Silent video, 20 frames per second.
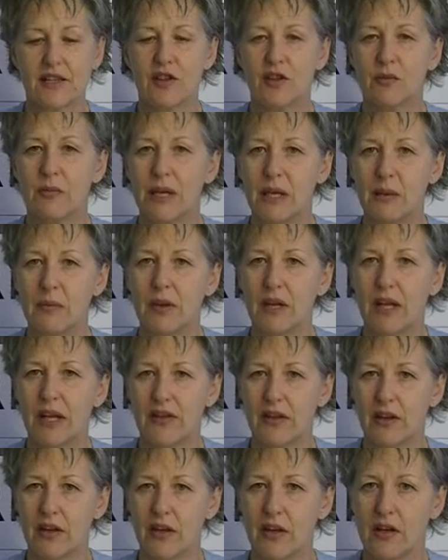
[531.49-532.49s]
and the people
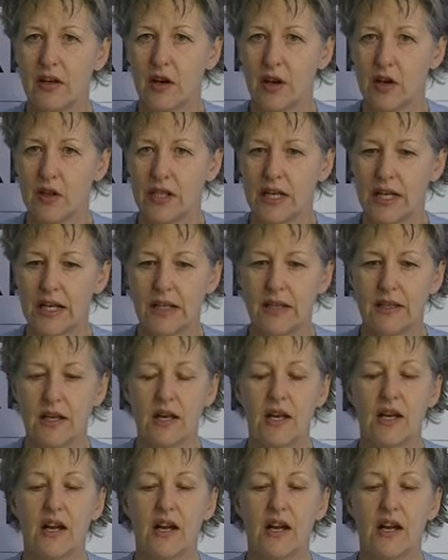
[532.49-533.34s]
at the hotel,